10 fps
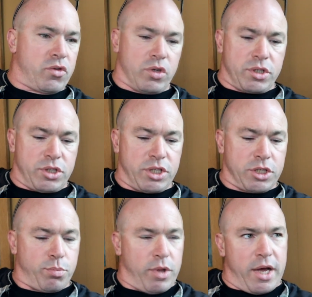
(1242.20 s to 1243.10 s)
they took a
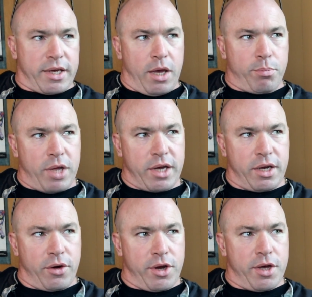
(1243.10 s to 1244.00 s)
6-block, 8-block
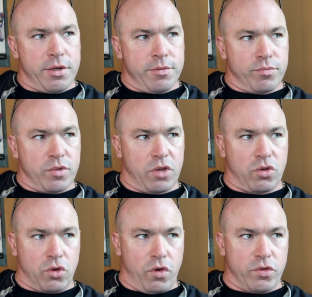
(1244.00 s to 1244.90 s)
area. They
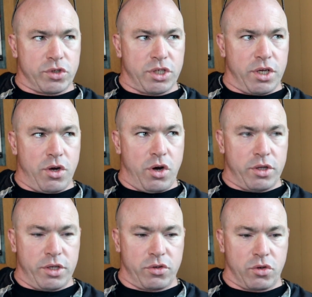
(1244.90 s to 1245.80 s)
took over City
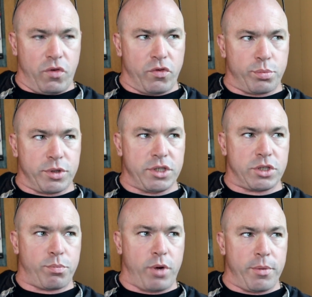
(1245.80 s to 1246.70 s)
Hall. They took over the police
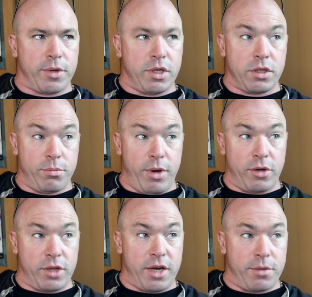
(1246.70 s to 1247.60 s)
department. The
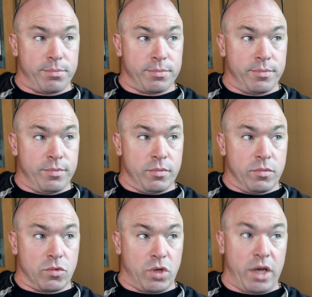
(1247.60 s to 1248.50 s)
mayor let them.
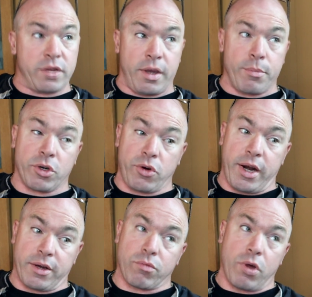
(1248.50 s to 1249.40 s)
Okay,
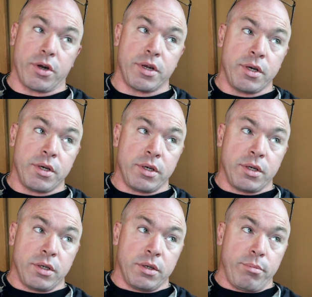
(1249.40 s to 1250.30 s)
Democratic-run
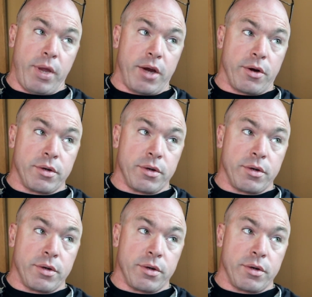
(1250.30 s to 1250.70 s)
mayor.